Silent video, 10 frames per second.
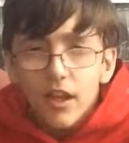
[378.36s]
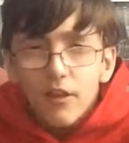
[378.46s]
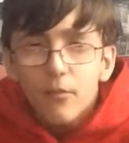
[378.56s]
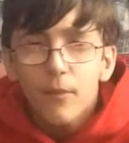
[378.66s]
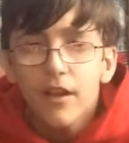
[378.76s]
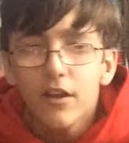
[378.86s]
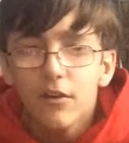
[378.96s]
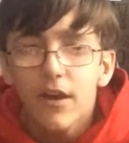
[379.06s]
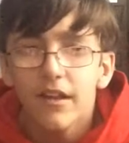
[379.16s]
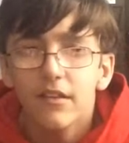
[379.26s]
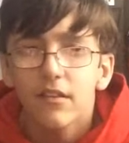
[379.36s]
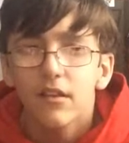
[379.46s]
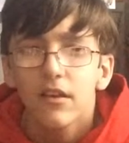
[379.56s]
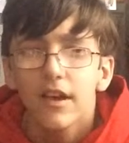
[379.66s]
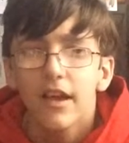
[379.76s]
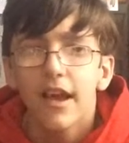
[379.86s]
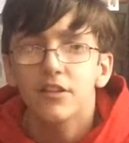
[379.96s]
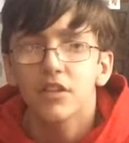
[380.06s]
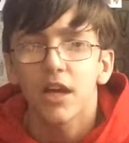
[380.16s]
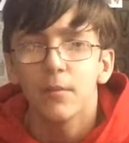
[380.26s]
If I'm incorrect,
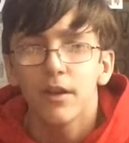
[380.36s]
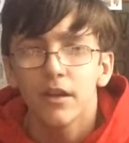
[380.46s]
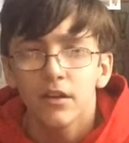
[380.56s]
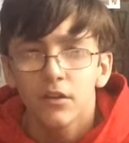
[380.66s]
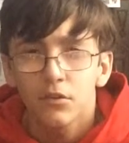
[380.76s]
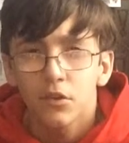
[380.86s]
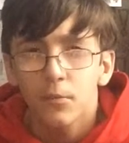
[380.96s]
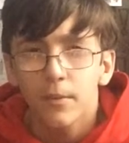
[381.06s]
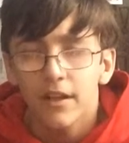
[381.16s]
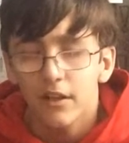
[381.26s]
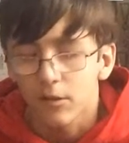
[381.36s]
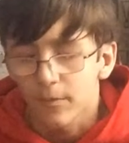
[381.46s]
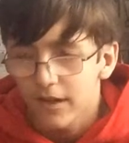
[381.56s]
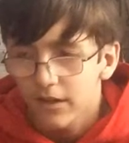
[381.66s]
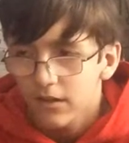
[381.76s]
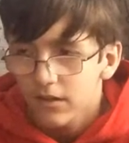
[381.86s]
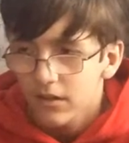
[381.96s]
educate me. Do not belittle me,